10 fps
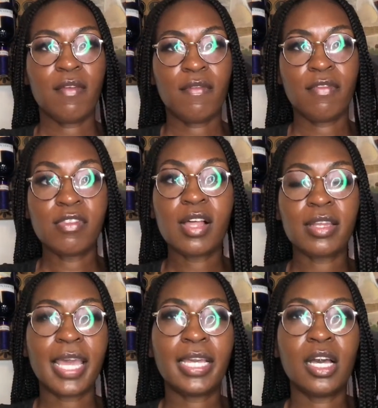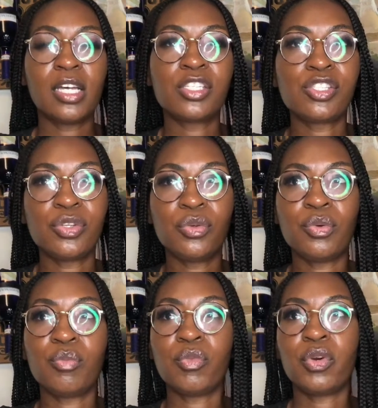like a
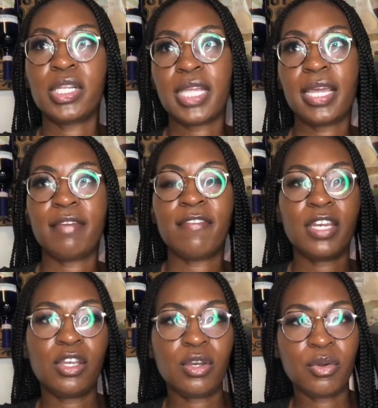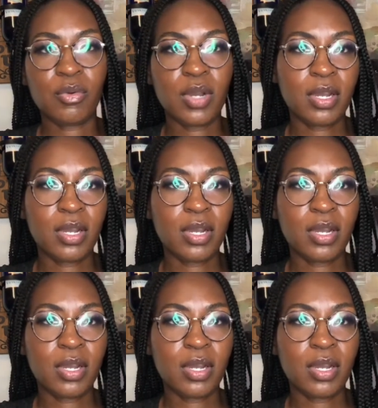Zoom or like video